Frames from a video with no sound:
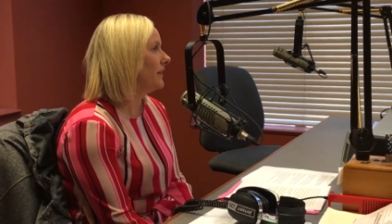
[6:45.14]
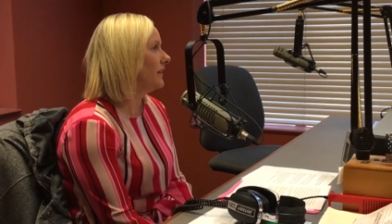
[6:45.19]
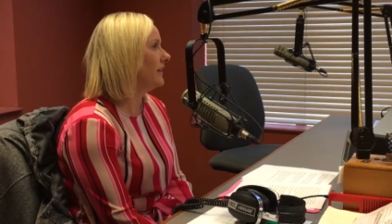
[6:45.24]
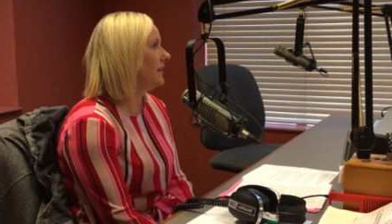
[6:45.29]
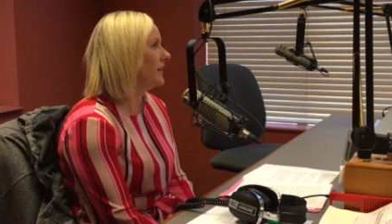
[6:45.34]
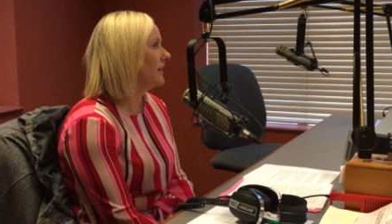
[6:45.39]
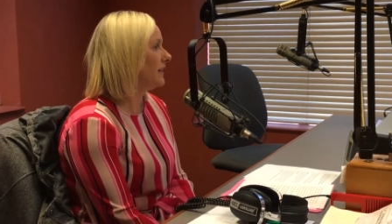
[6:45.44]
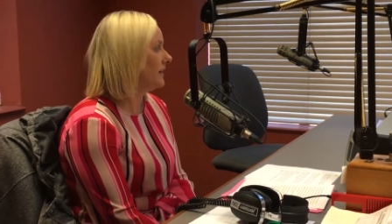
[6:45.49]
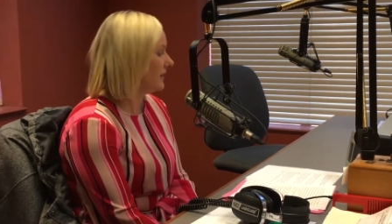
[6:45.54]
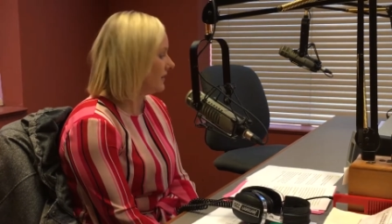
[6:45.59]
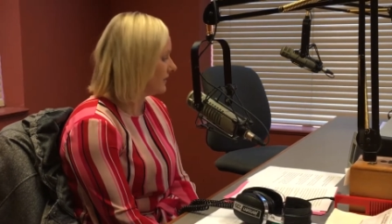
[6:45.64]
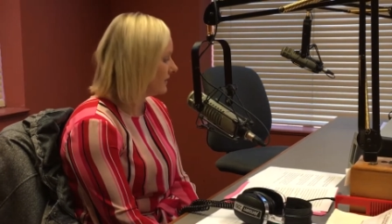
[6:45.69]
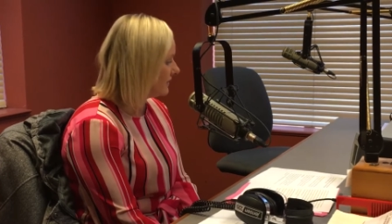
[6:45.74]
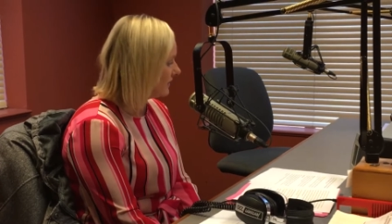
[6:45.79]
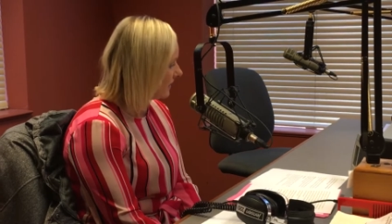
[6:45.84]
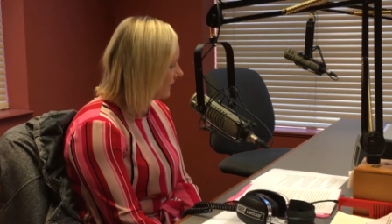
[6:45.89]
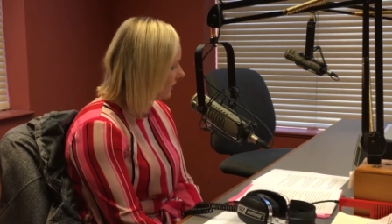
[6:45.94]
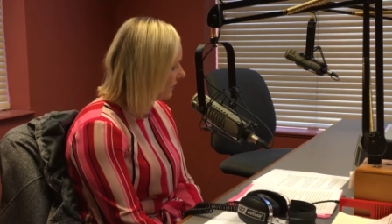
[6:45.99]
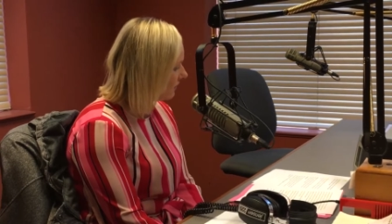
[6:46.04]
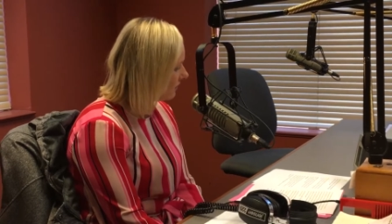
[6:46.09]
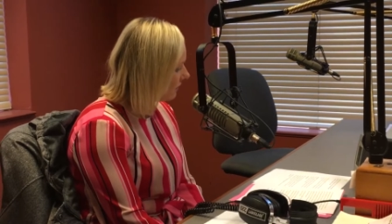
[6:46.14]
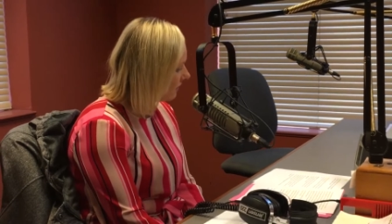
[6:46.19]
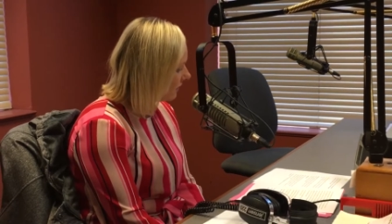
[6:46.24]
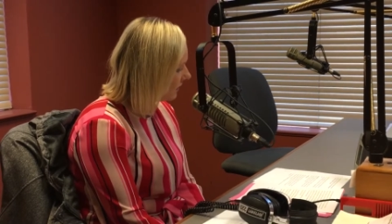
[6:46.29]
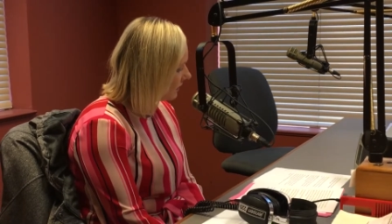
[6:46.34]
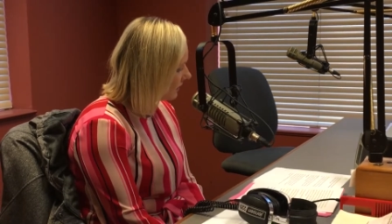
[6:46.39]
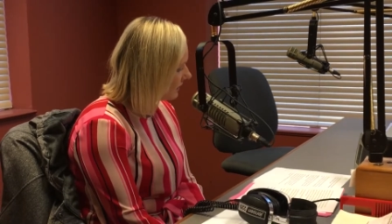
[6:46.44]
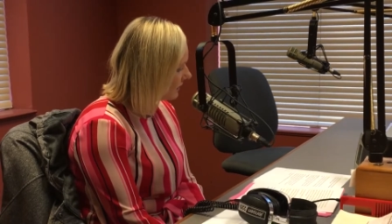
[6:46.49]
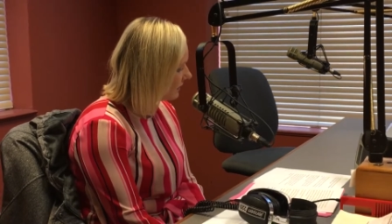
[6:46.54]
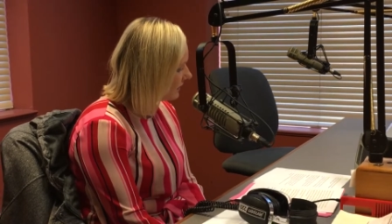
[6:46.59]
And I think it's 9
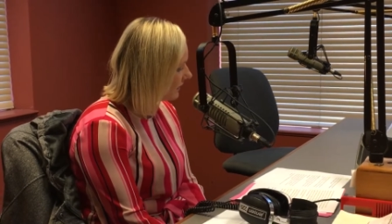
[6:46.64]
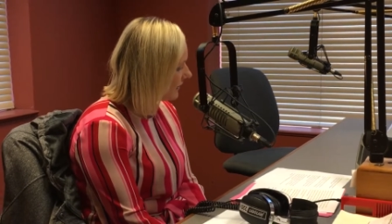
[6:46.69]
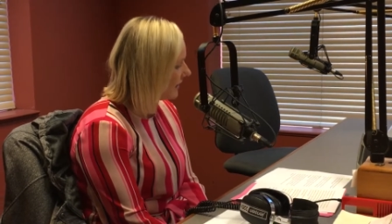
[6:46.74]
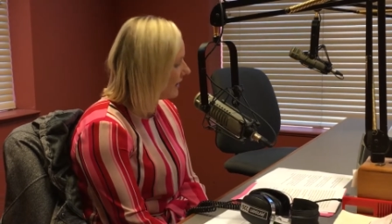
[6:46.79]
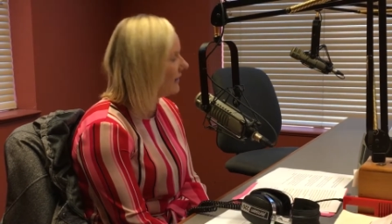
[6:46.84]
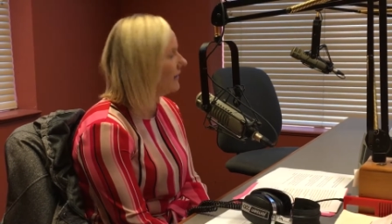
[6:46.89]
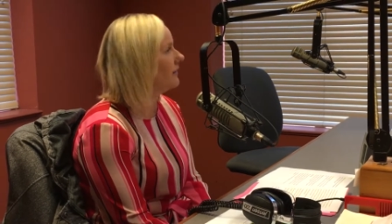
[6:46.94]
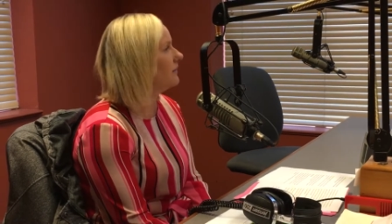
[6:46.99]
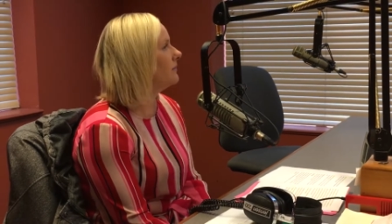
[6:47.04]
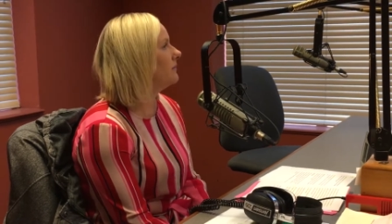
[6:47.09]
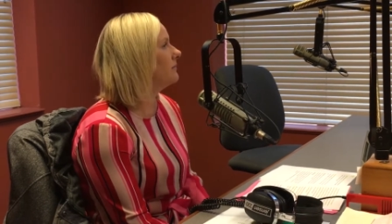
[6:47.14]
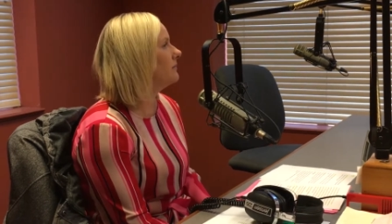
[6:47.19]
o'clock at